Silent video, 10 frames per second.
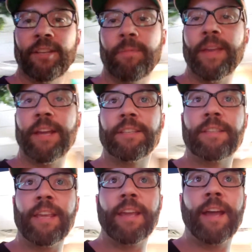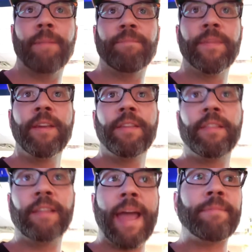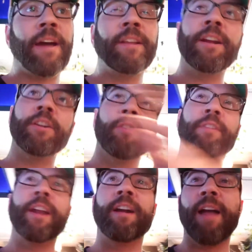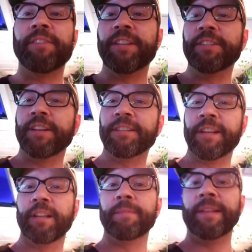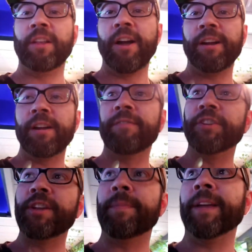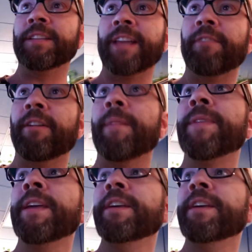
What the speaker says: So because the lab down here and over there, obviously it's going to sit a little bit longer for shipping, etc.